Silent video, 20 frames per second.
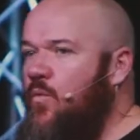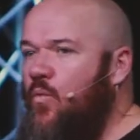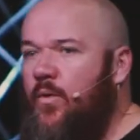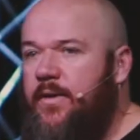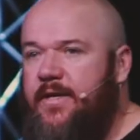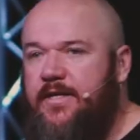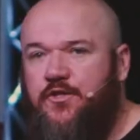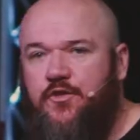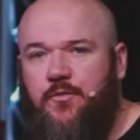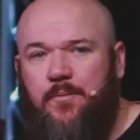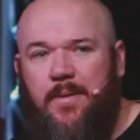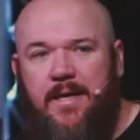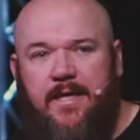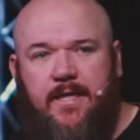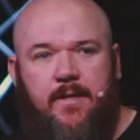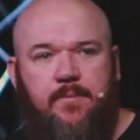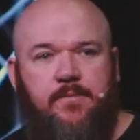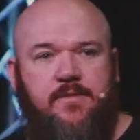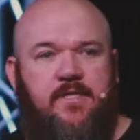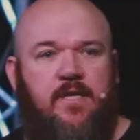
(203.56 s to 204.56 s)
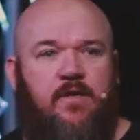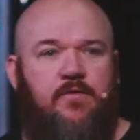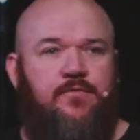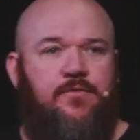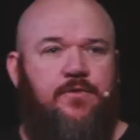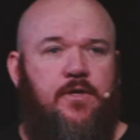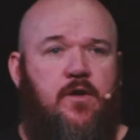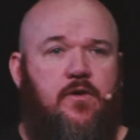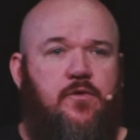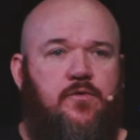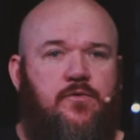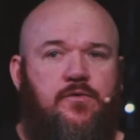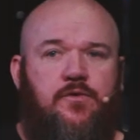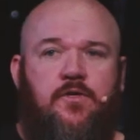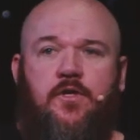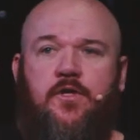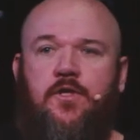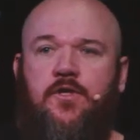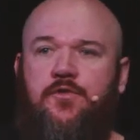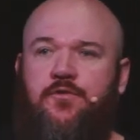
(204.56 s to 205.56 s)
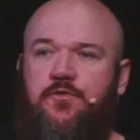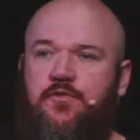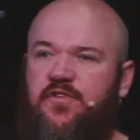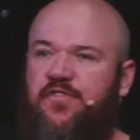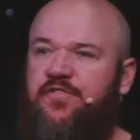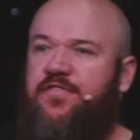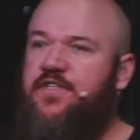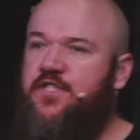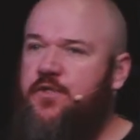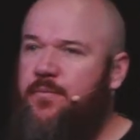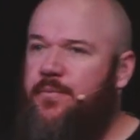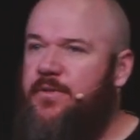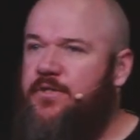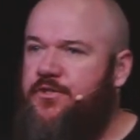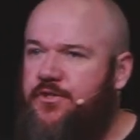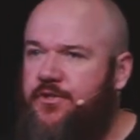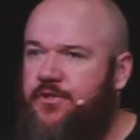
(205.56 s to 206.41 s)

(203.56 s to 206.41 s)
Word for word: wanting to make himself known through the visible